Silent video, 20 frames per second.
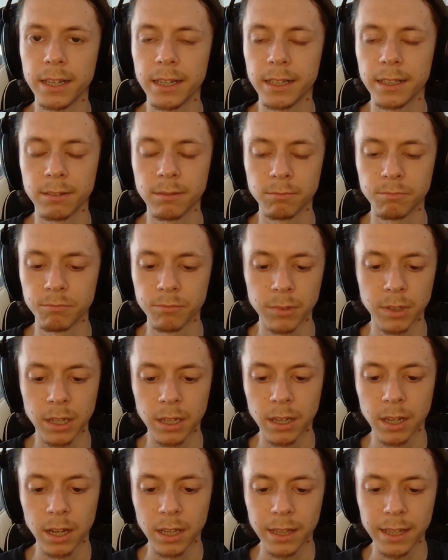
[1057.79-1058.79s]
And
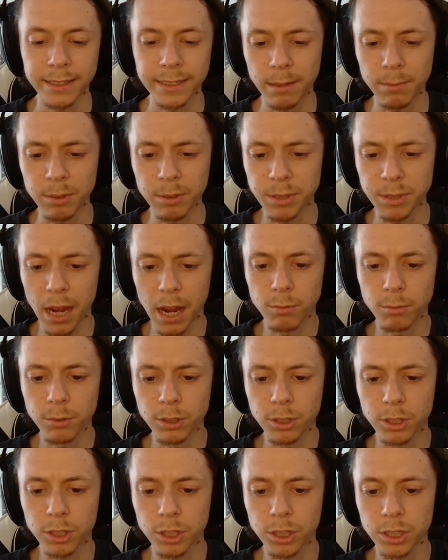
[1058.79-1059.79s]
like sometimes I
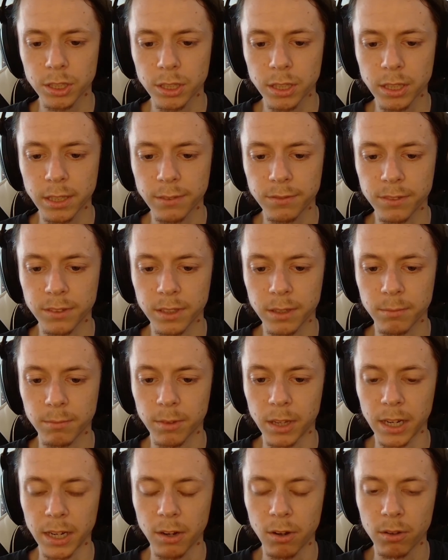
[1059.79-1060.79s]
will just leave them
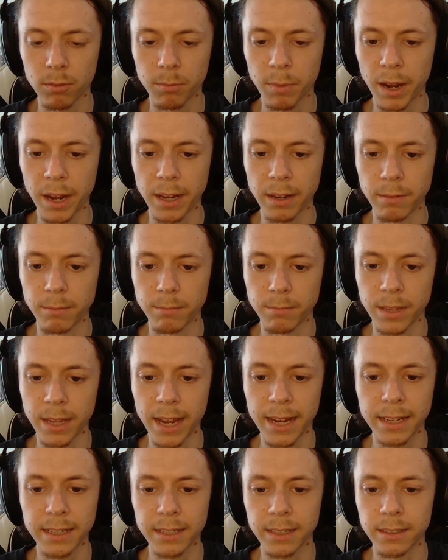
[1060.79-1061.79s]
like on my
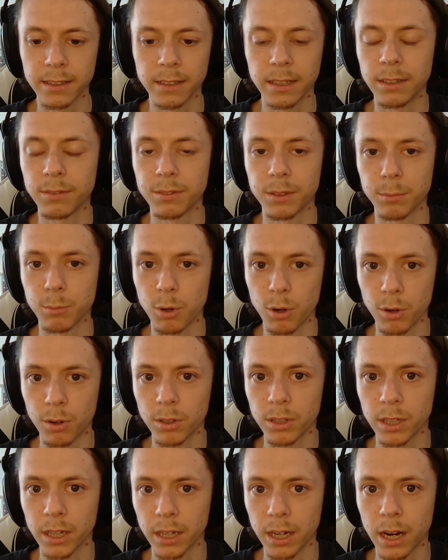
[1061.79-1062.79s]
neck and leave them
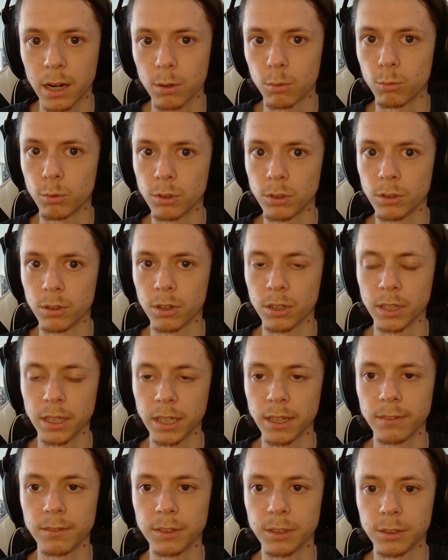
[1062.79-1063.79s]
on, like I will not
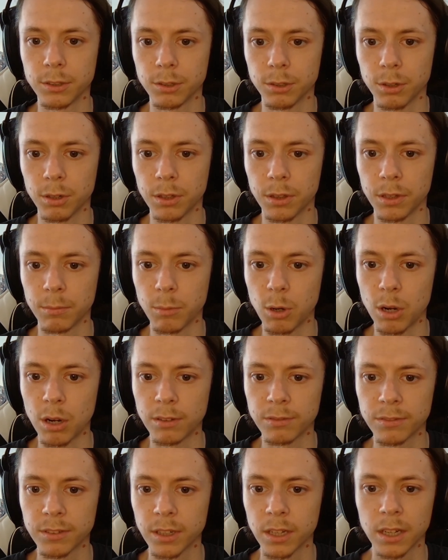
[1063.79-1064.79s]
even turn them
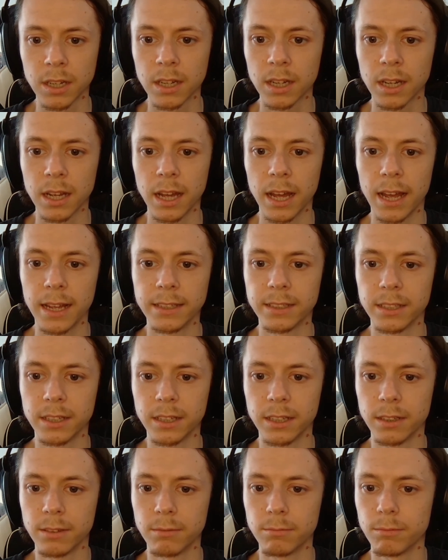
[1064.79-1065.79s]
off. And
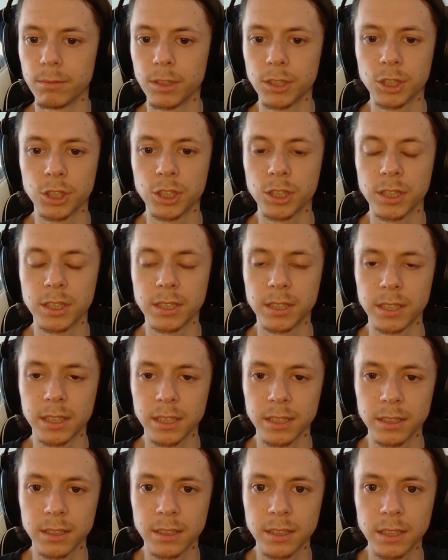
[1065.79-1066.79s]
it just
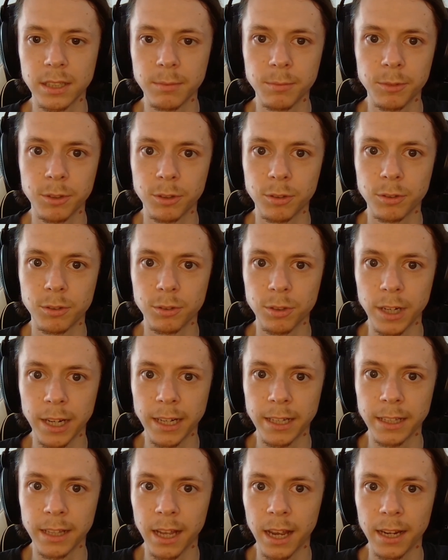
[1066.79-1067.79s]
doesn't seem to
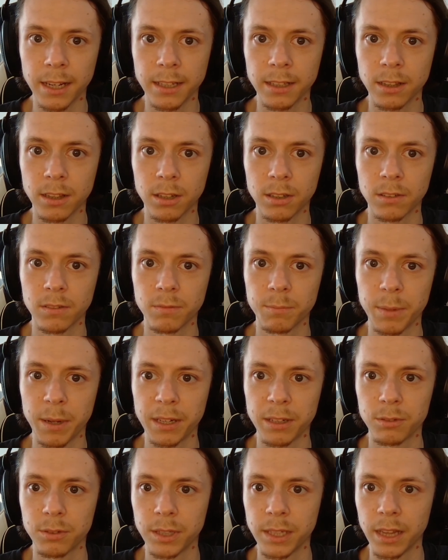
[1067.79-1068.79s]
drain like a lot of
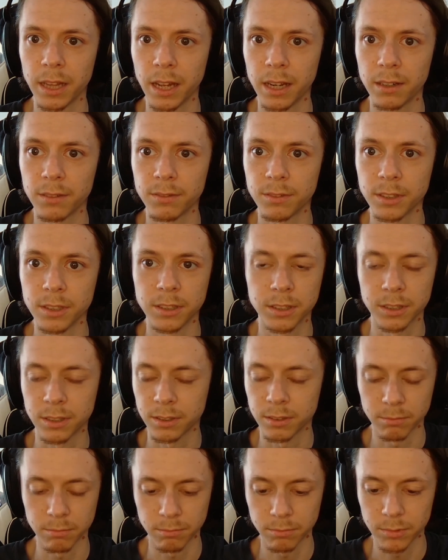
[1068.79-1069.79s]
battery life.
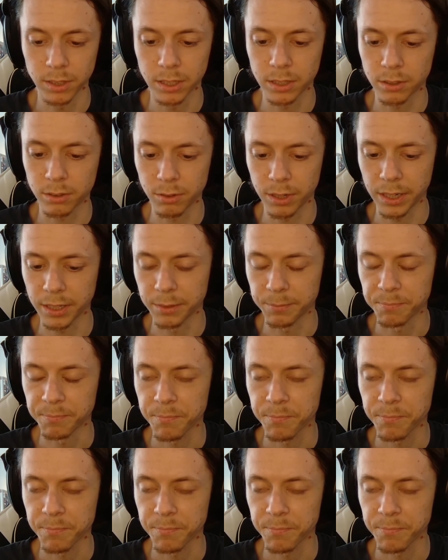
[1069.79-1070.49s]
It's great.